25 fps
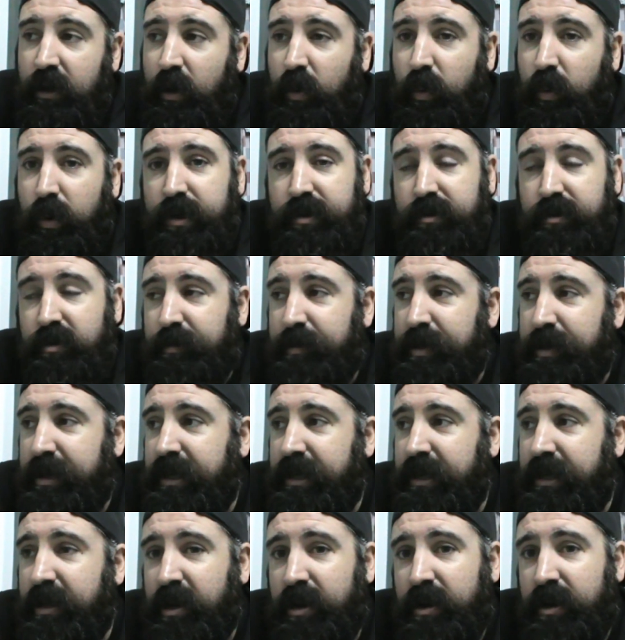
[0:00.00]
whether it
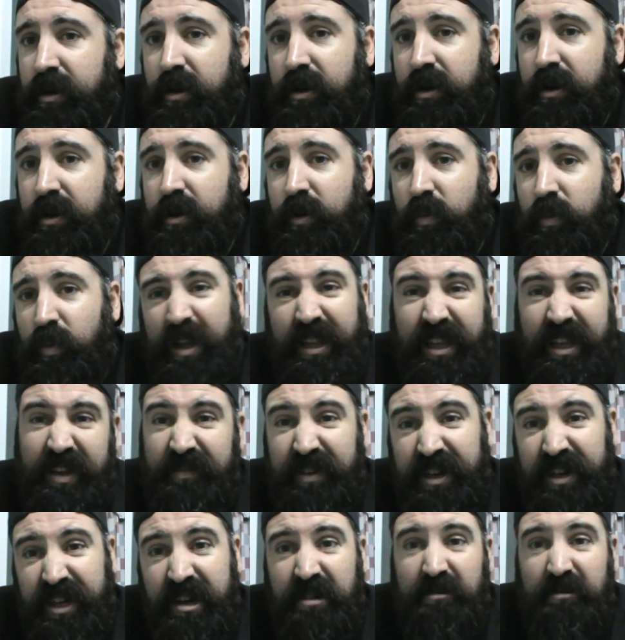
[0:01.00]
be we're
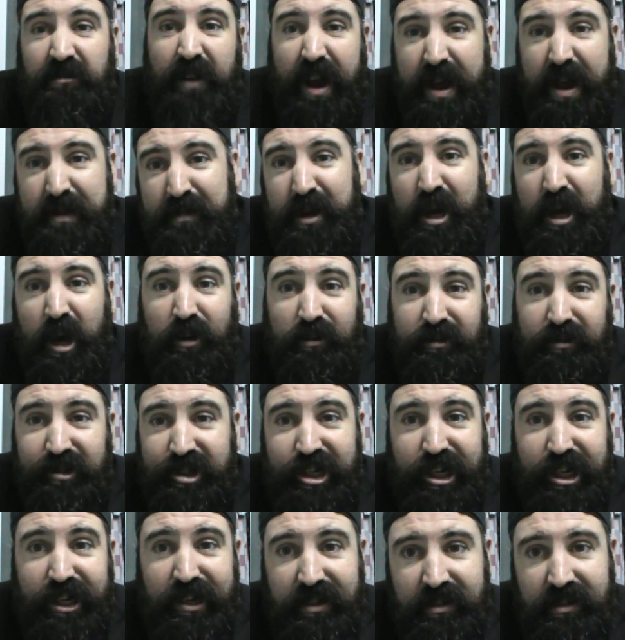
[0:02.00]
living in a rape
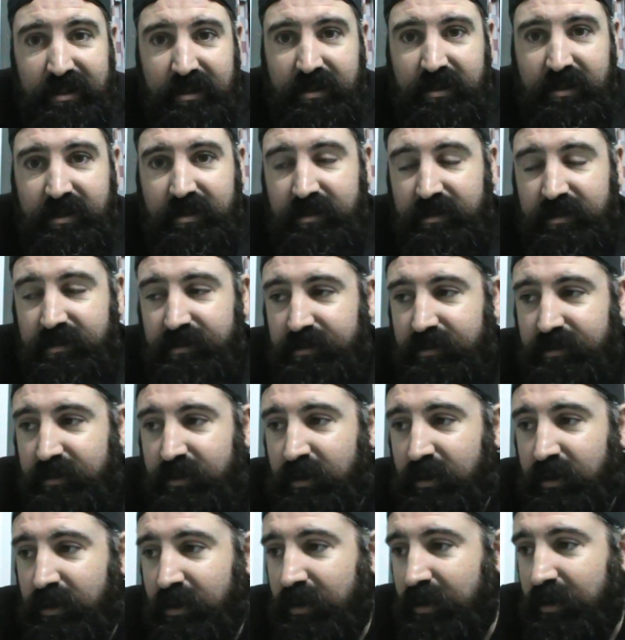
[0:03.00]
culture,
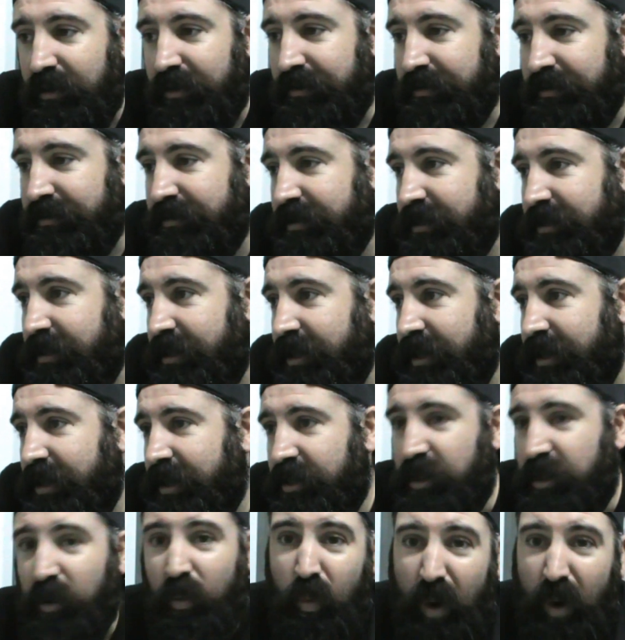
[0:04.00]
or
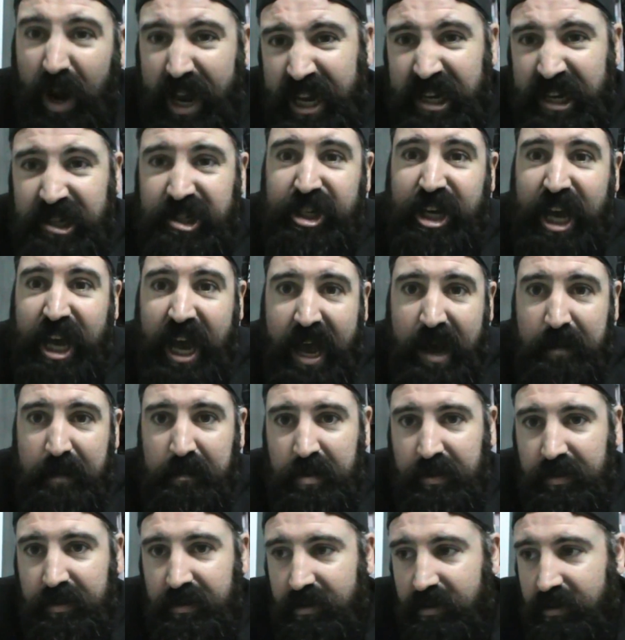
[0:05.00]
the wage
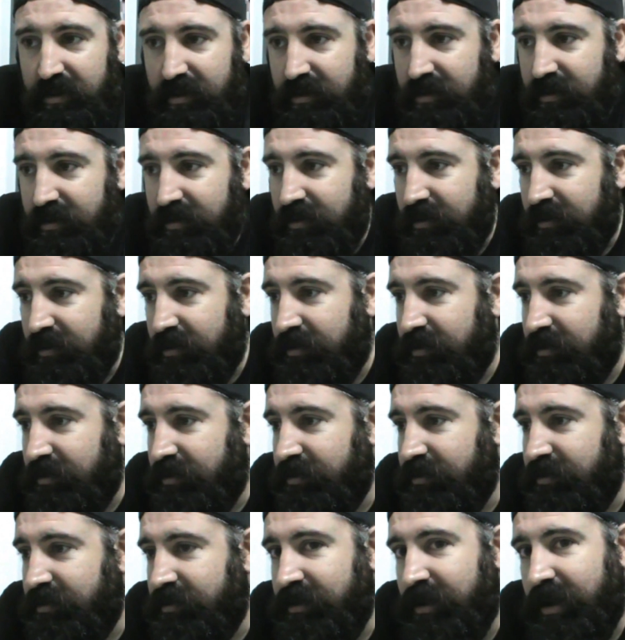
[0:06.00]
gap,
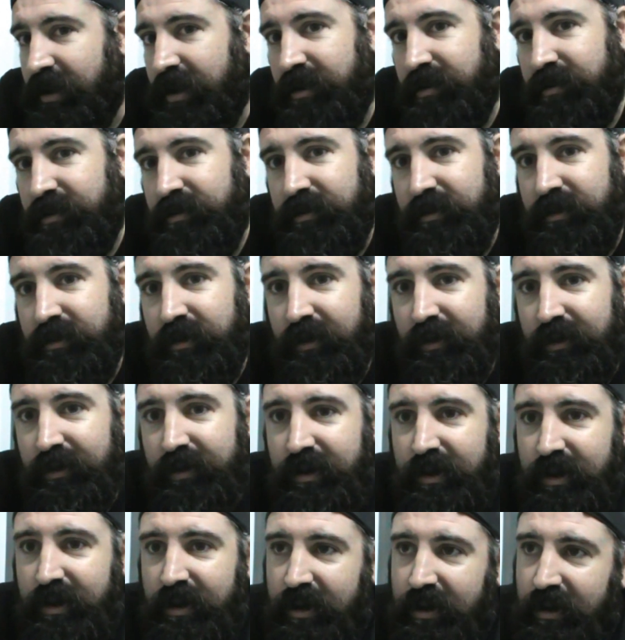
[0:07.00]
you know, or
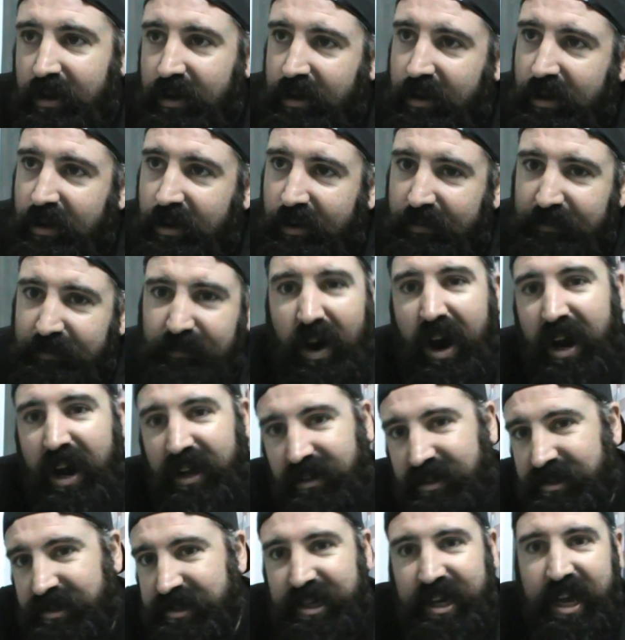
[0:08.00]

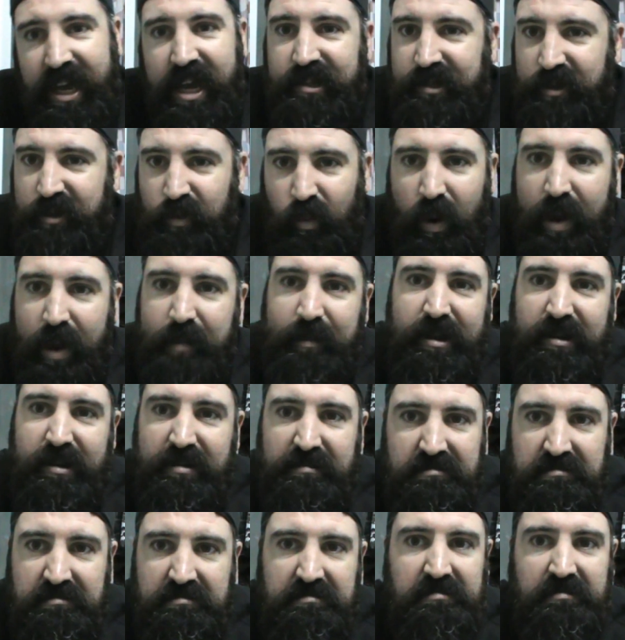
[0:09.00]
violence against
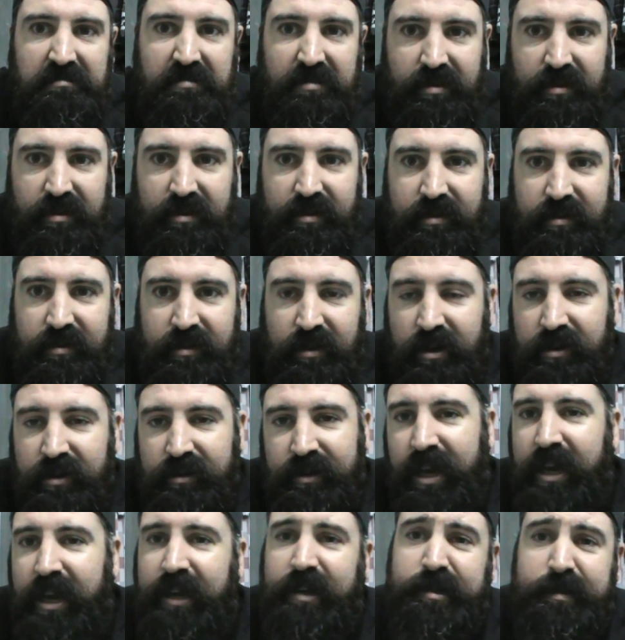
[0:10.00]
women. You know,
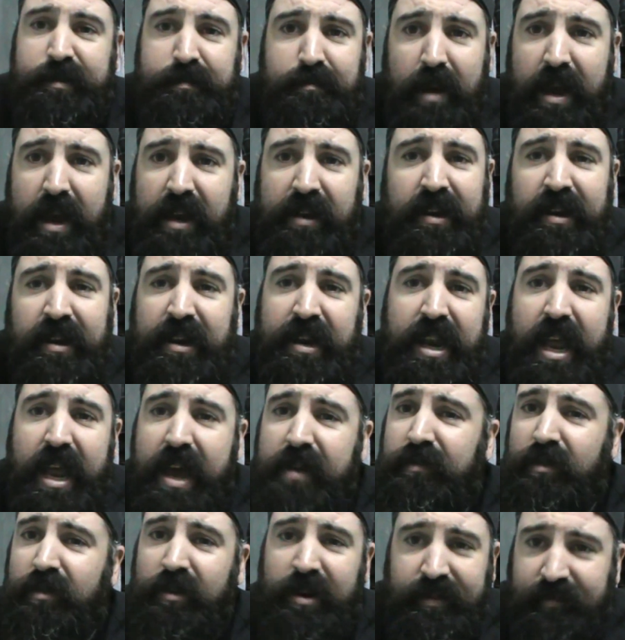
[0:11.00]
yeah, because men are
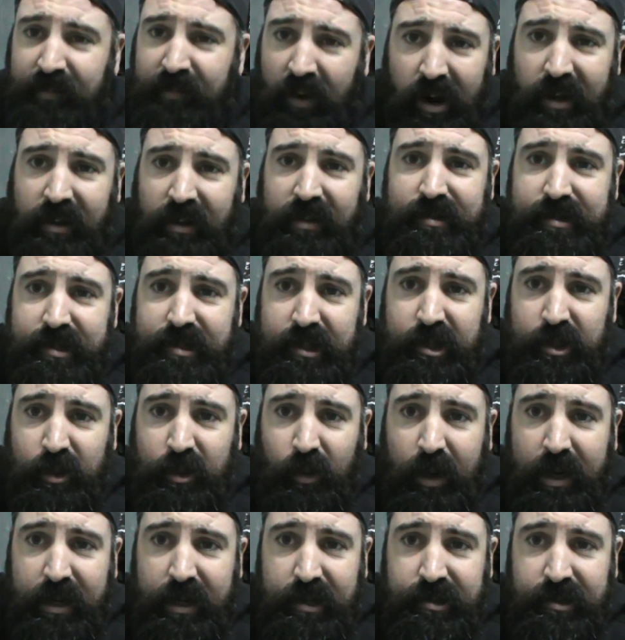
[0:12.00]
never in violent
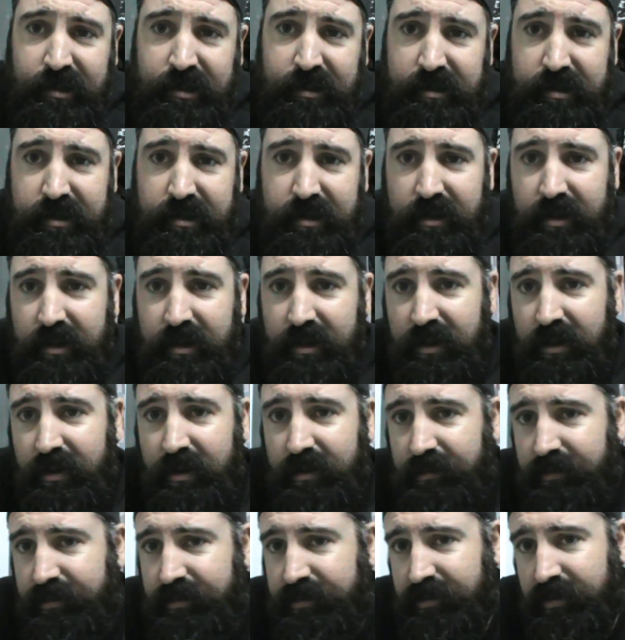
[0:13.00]
situations.
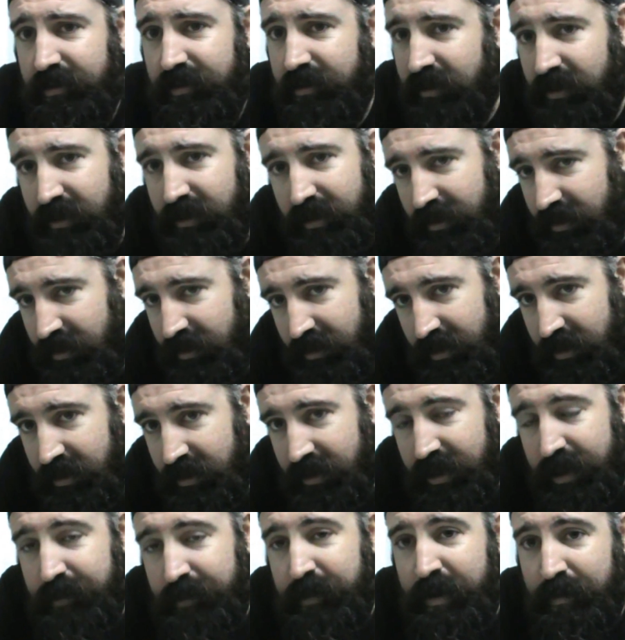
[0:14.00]

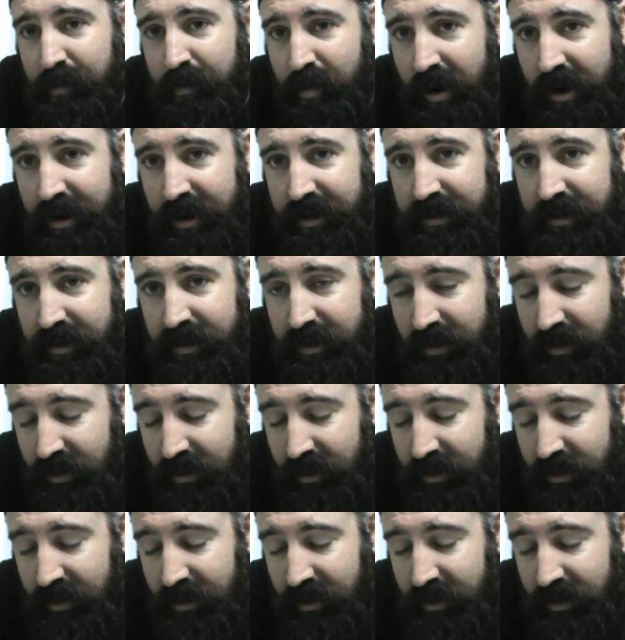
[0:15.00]
Give me a break.